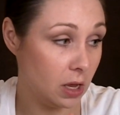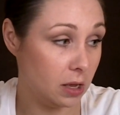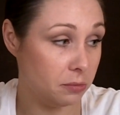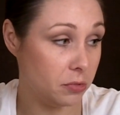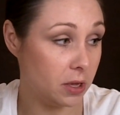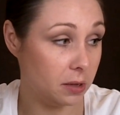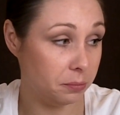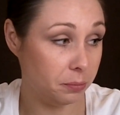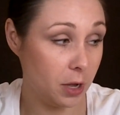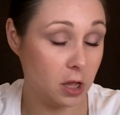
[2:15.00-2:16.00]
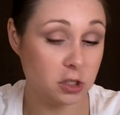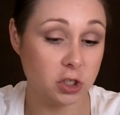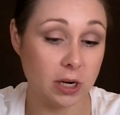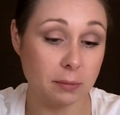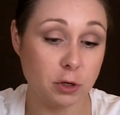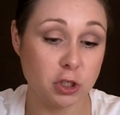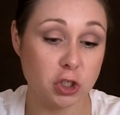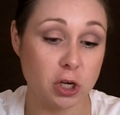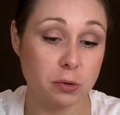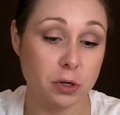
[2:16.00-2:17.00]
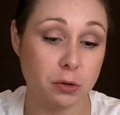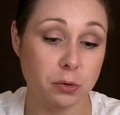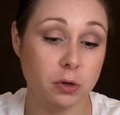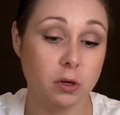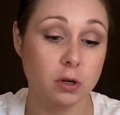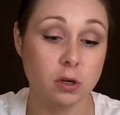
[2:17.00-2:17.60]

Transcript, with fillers: And the polish that I'm going to show you